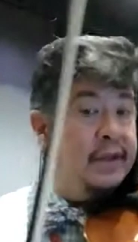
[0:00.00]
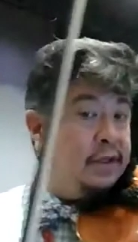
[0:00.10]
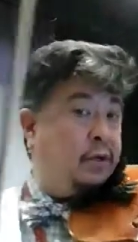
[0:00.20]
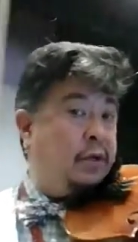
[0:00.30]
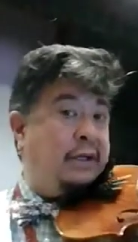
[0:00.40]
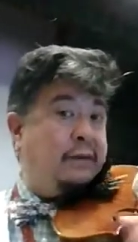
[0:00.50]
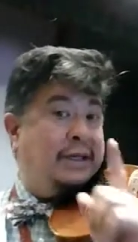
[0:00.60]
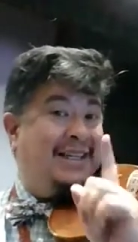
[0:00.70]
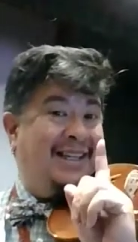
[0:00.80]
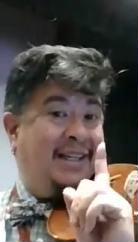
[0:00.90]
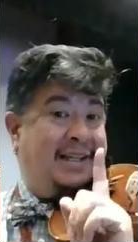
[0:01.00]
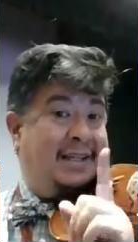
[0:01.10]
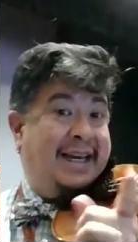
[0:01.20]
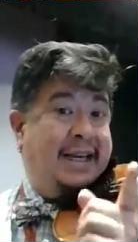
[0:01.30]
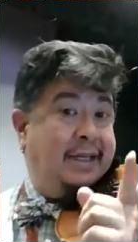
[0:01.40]
So you're going to
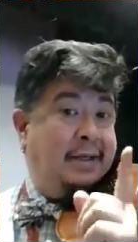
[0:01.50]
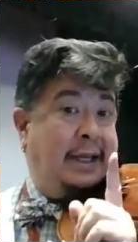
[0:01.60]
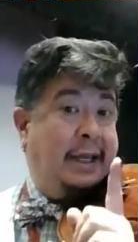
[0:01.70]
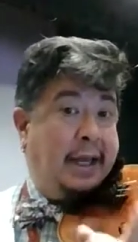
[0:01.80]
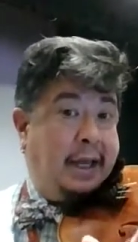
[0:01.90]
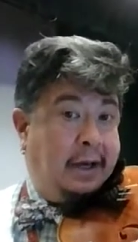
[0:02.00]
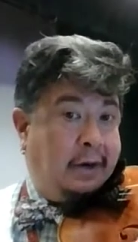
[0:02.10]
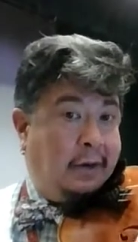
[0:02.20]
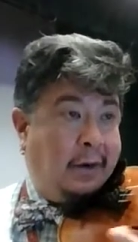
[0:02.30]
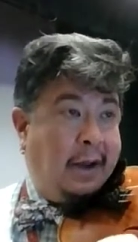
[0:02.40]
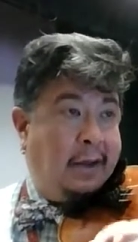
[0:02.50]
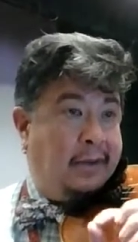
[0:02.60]
distinctly hear